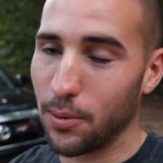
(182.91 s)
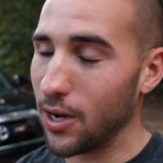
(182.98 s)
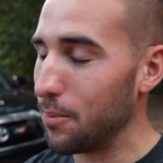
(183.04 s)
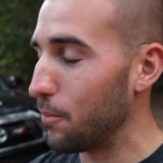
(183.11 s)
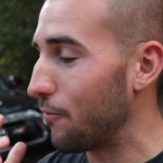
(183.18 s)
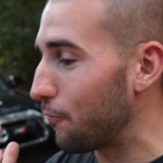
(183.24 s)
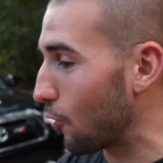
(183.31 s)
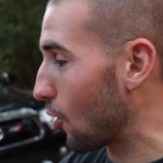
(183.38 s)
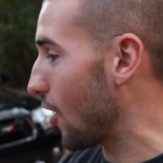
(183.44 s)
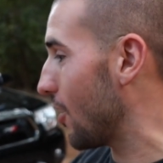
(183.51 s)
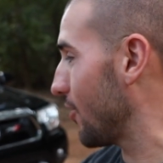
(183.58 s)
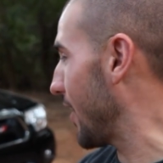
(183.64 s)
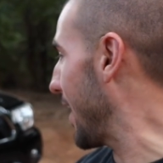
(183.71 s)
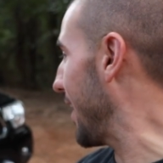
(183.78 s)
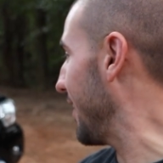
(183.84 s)
But before
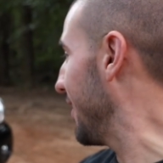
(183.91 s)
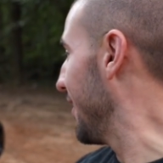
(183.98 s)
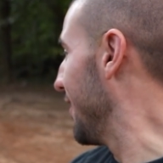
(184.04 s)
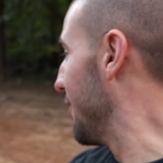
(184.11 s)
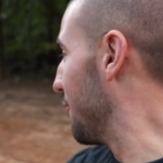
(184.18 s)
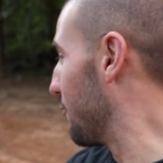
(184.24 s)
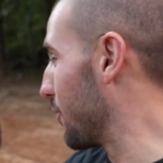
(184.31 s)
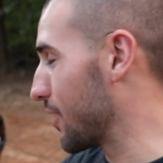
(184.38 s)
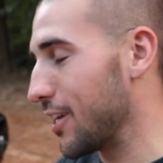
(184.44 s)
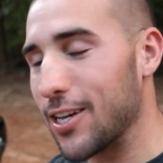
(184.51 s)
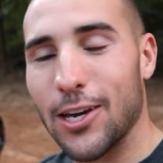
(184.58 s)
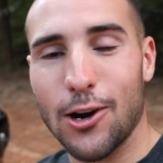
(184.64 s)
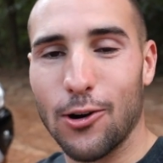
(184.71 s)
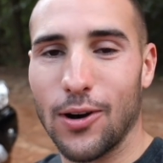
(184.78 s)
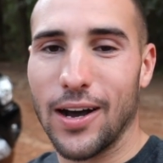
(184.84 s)
all that, we're gonna
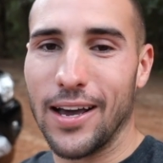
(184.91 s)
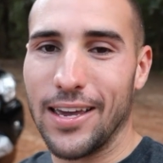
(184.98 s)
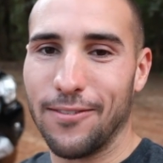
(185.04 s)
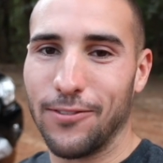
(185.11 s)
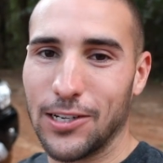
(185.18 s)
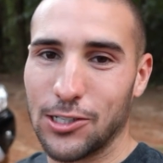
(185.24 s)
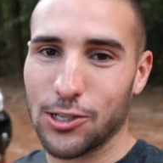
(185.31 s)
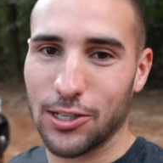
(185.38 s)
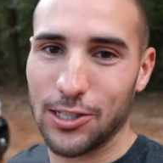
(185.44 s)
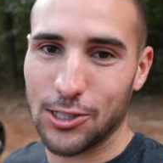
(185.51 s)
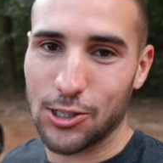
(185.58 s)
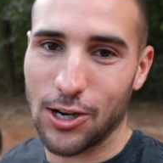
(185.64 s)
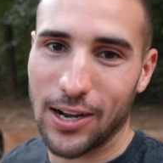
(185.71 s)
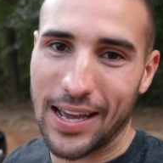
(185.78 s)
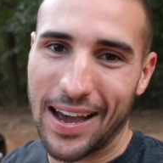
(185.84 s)
go adventure in the
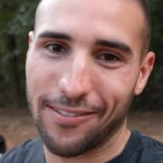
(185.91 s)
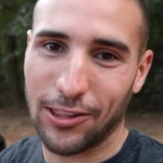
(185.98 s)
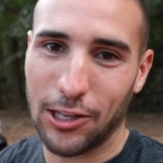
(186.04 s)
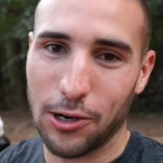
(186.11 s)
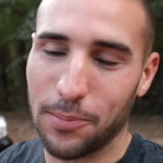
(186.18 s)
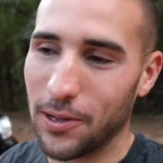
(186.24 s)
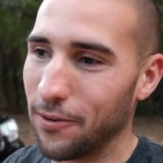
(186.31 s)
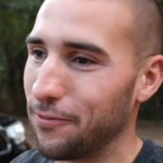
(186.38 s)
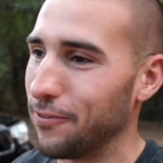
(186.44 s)
truck, have a little bit